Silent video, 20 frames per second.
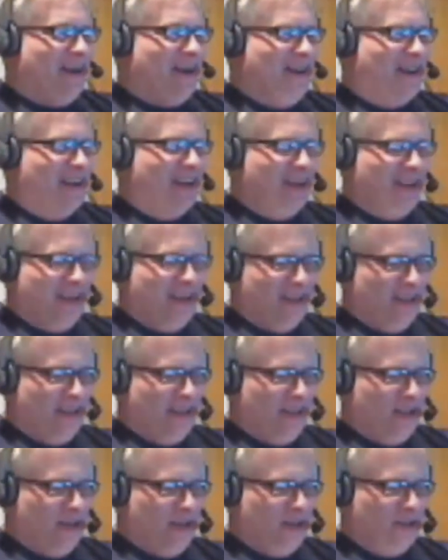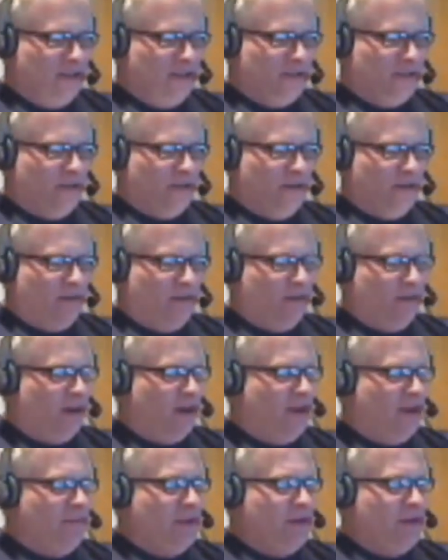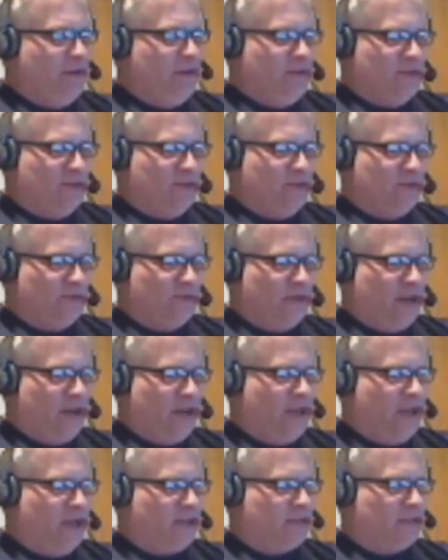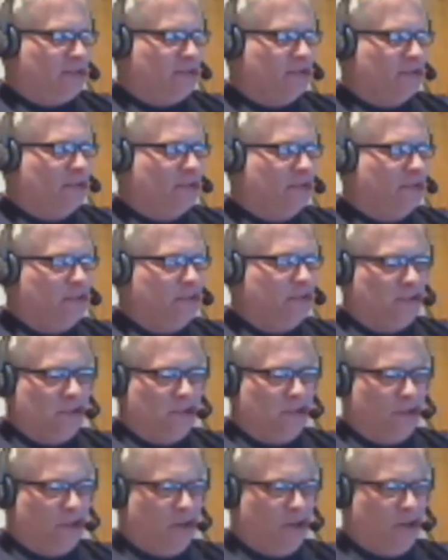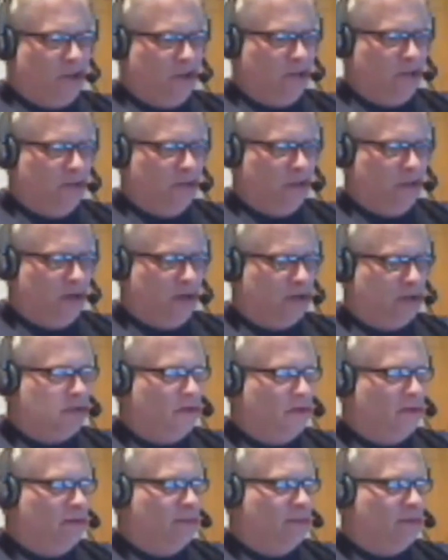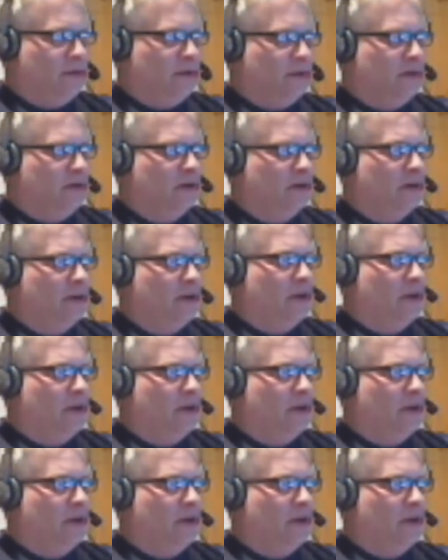But so I've been using Droid X since October